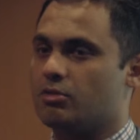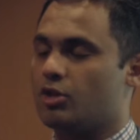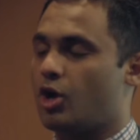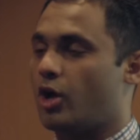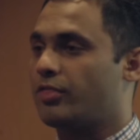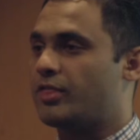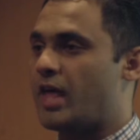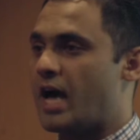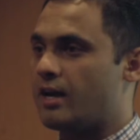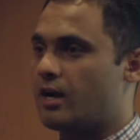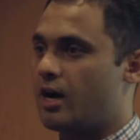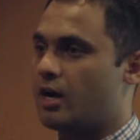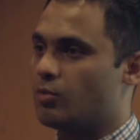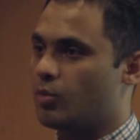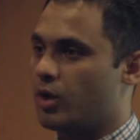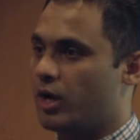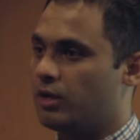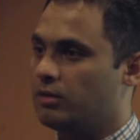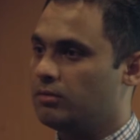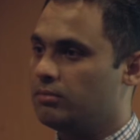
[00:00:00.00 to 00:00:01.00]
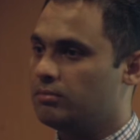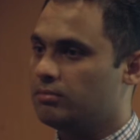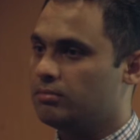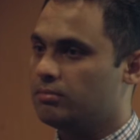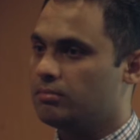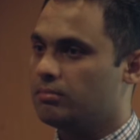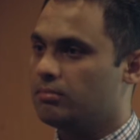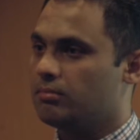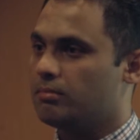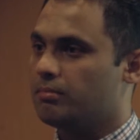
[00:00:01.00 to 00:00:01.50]
not that unwell,
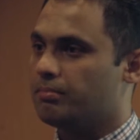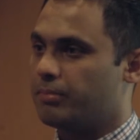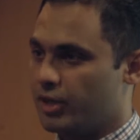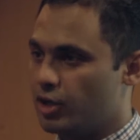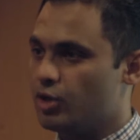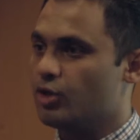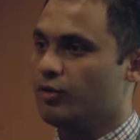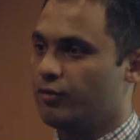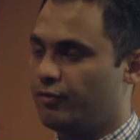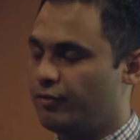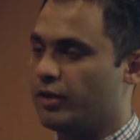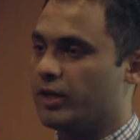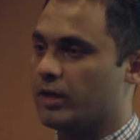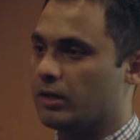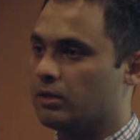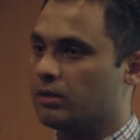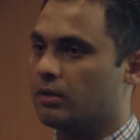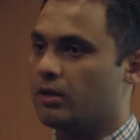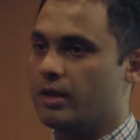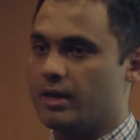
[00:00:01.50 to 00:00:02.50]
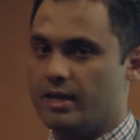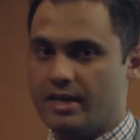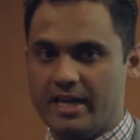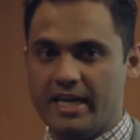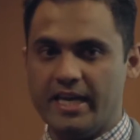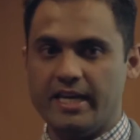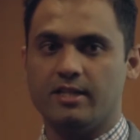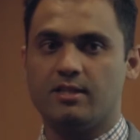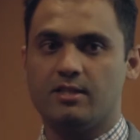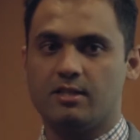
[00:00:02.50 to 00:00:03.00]
but you feel
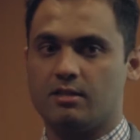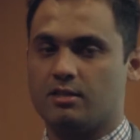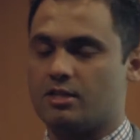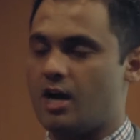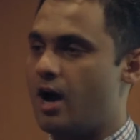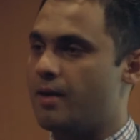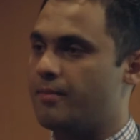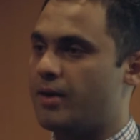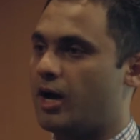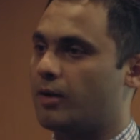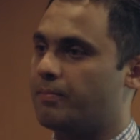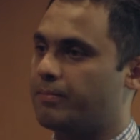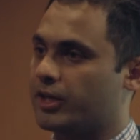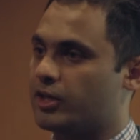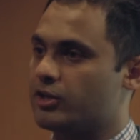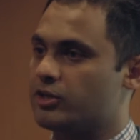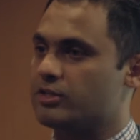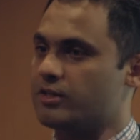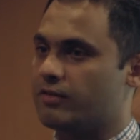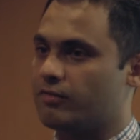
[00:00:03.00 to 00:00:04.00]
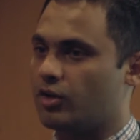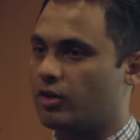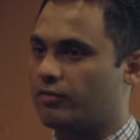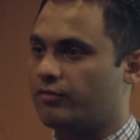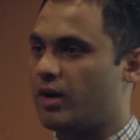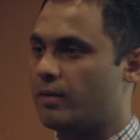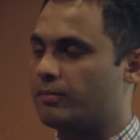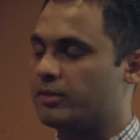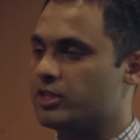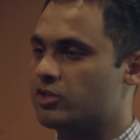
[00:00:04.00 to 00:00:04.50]
needs time out because they've got
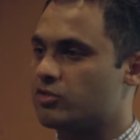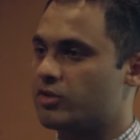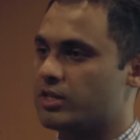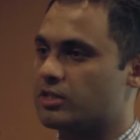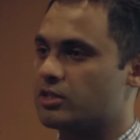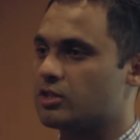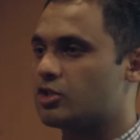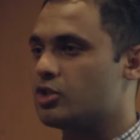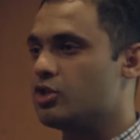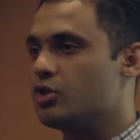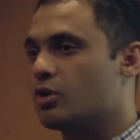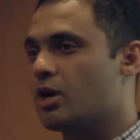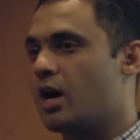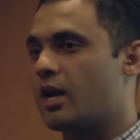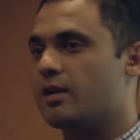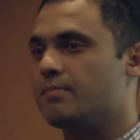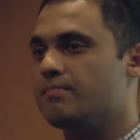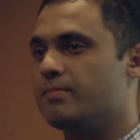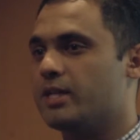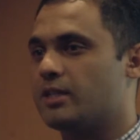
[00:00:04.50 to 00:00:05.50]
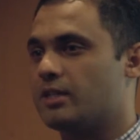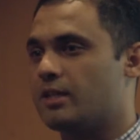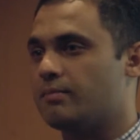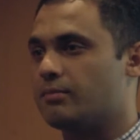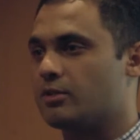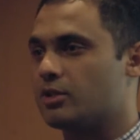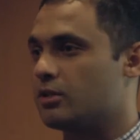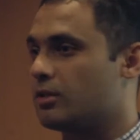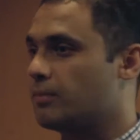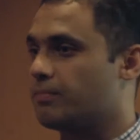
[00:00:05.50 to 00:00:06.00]
family stresses? So you can't admit them
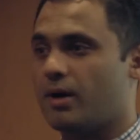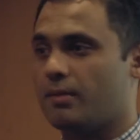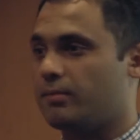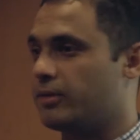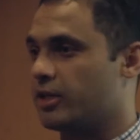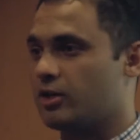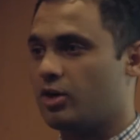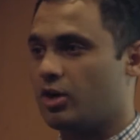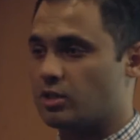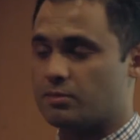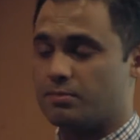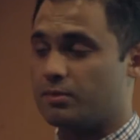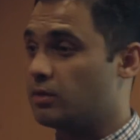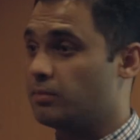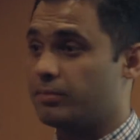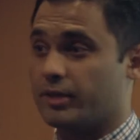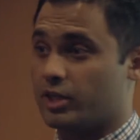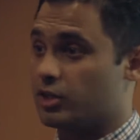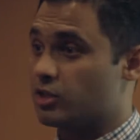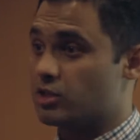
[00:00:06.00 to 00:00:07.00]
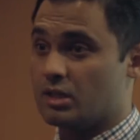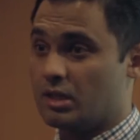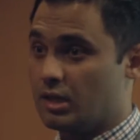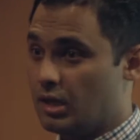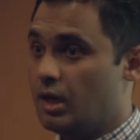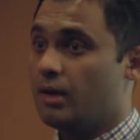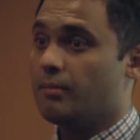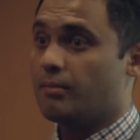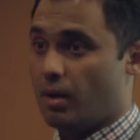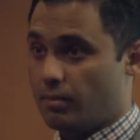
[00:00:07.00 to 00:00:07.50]
to the public hospital because
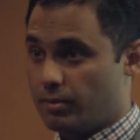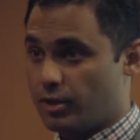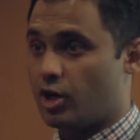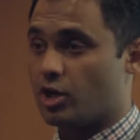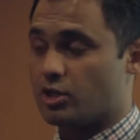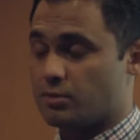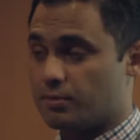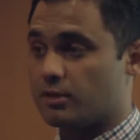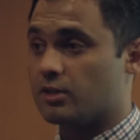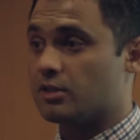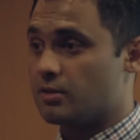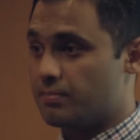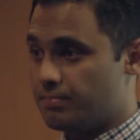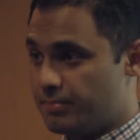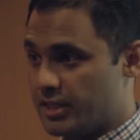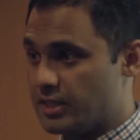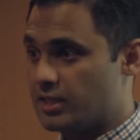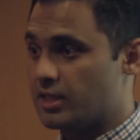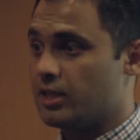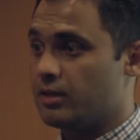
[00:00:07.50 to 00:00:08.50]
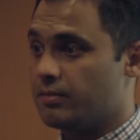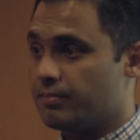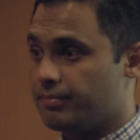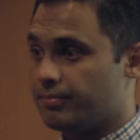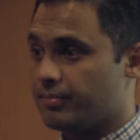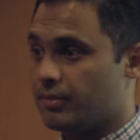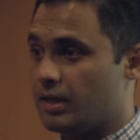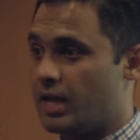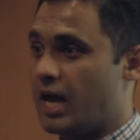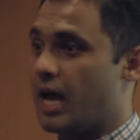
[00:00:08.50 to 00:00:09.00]
public hospitals are busy,
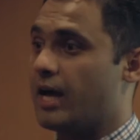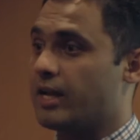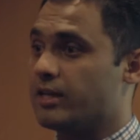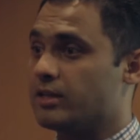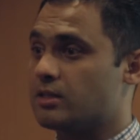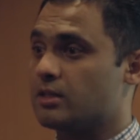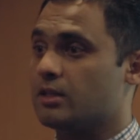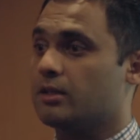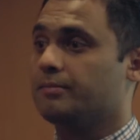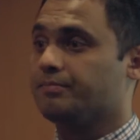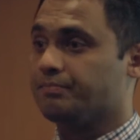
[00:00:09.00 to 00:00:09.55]
and